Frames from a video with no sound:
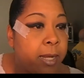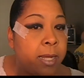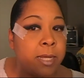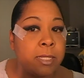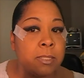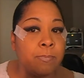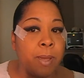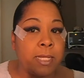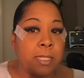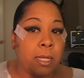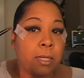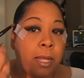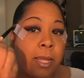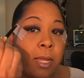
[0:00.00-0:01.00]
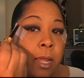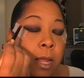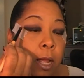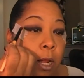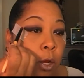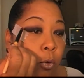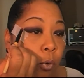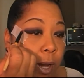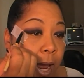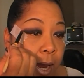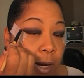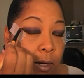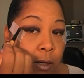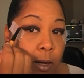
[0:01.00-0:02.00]
is basically
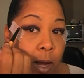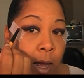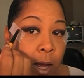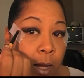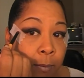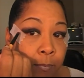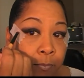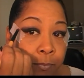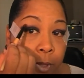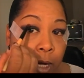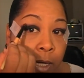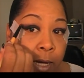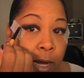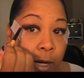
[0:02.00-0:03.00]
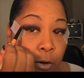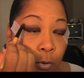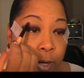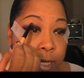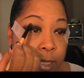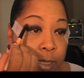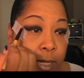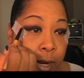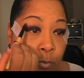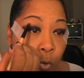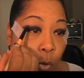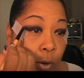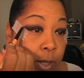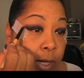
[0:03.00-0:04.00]
create um, a cut crease and
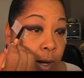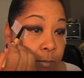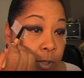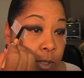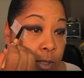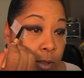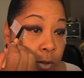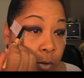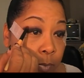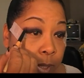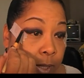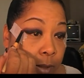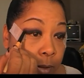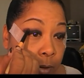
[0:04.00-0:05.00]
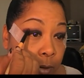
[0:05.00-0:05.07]
work it up just a little bit.